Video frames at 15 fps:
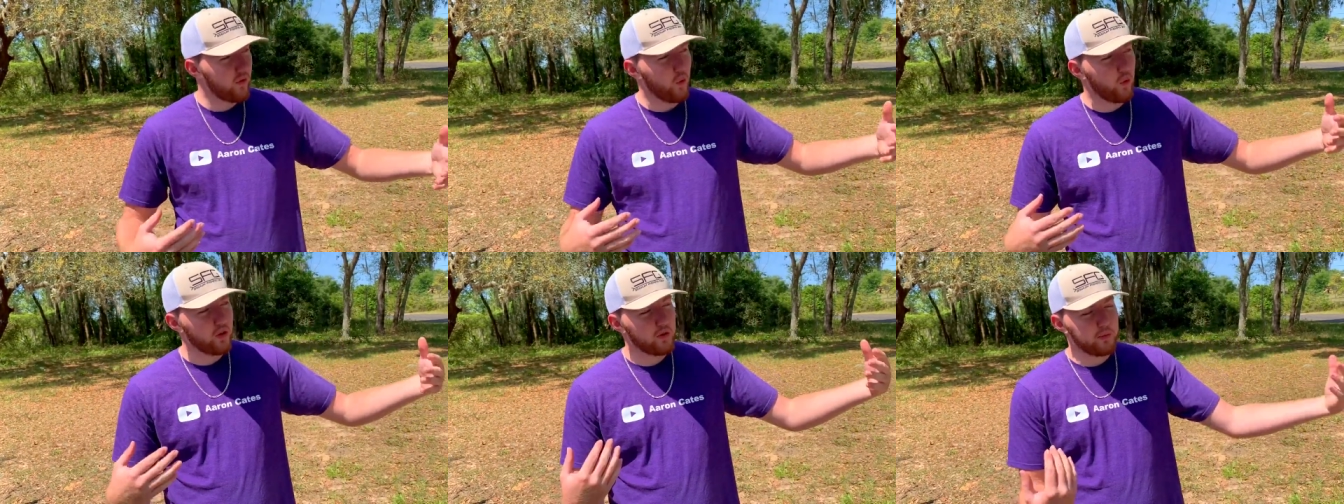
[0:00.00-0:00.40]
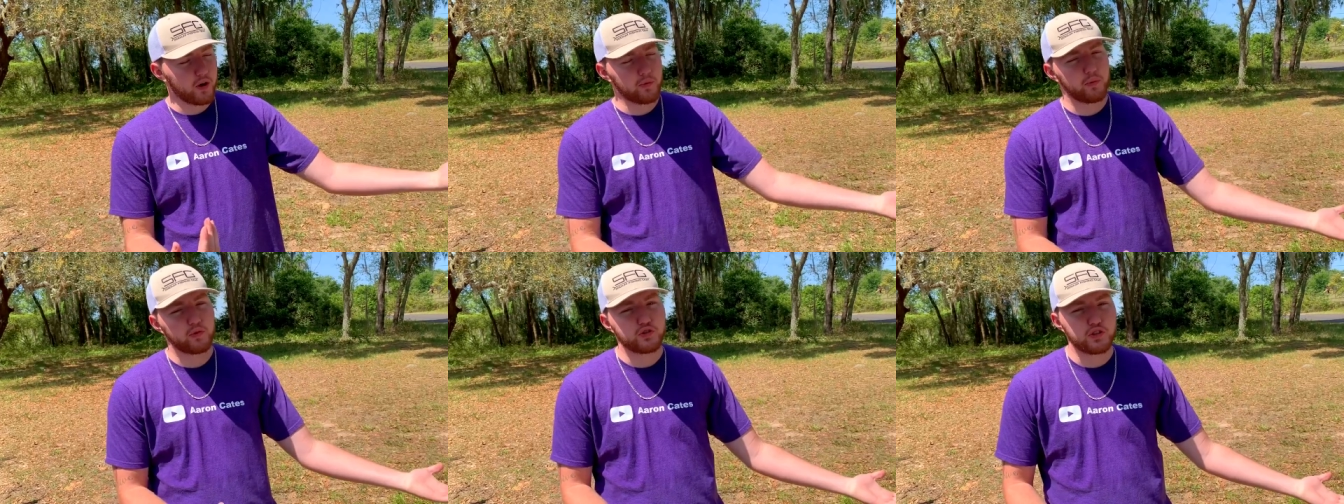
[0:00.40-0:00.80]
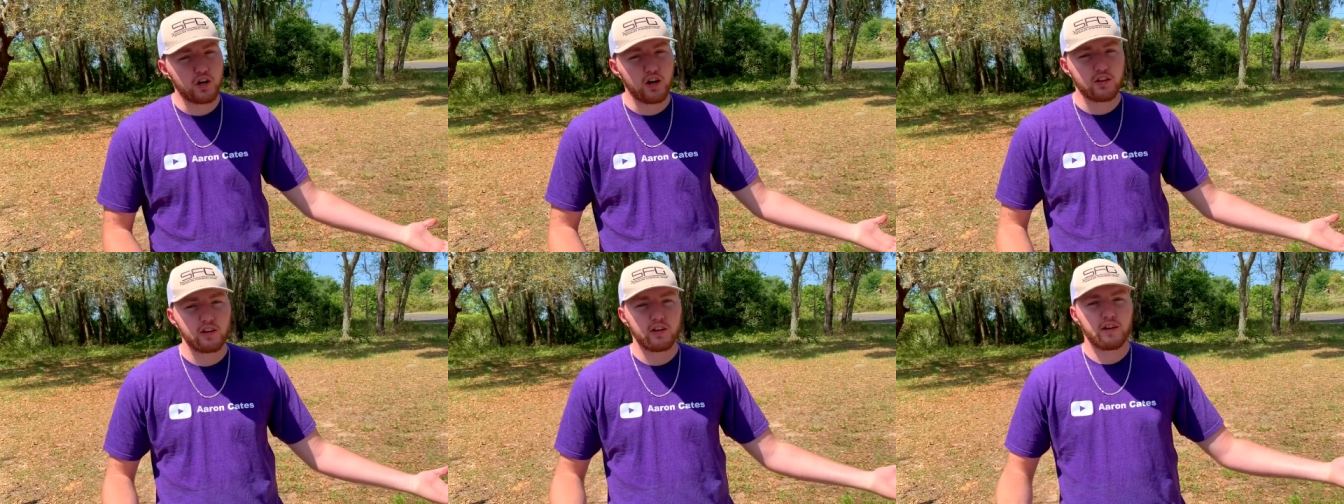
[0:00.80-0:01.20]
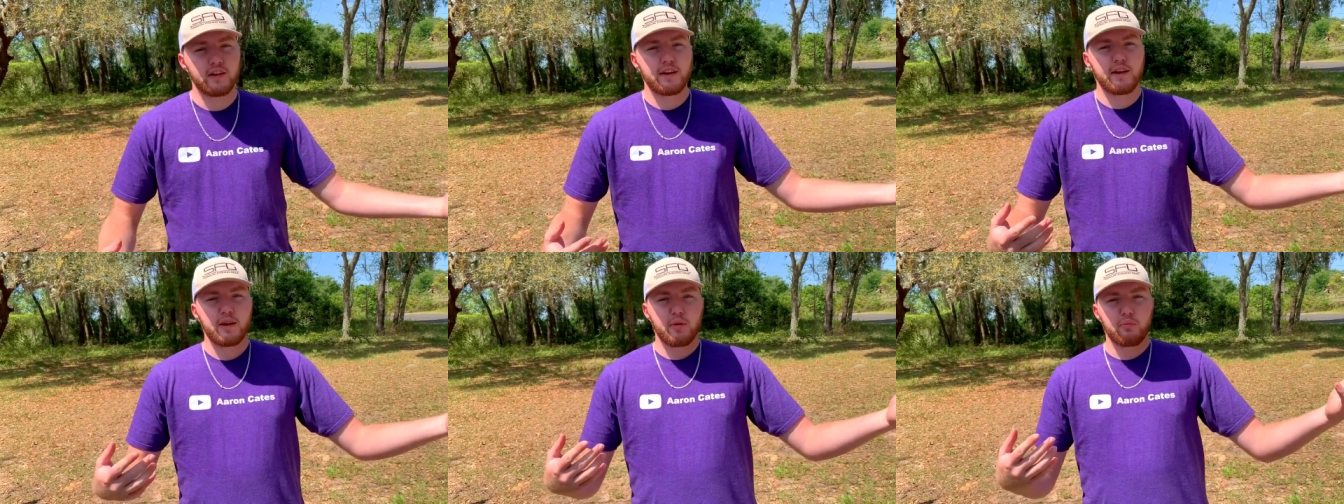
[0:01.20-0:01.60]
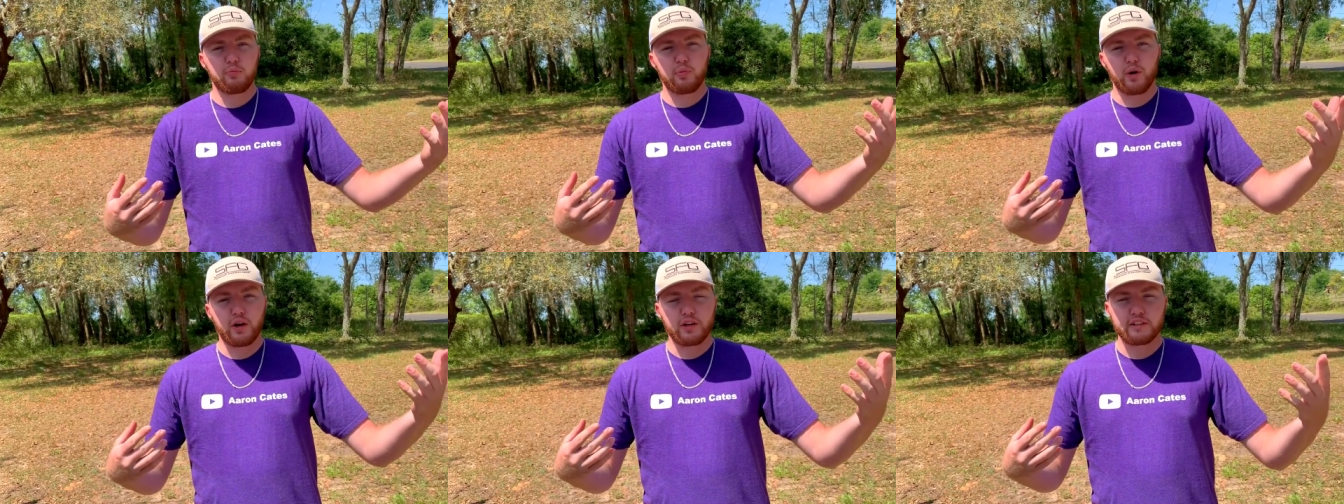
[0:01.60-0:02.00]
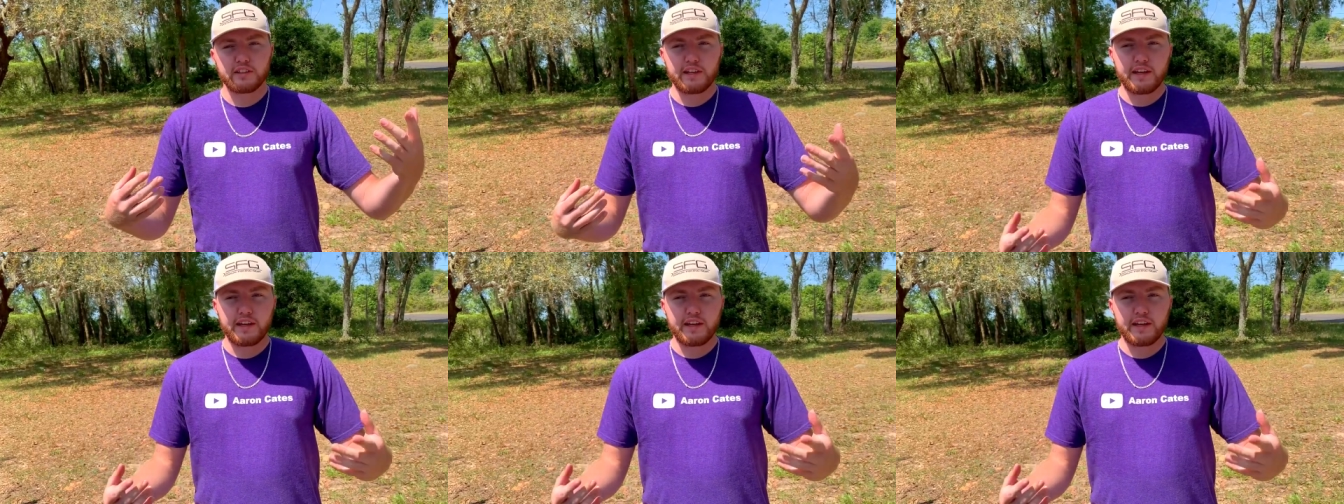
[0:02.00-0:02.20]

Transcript: for the purple truck, but,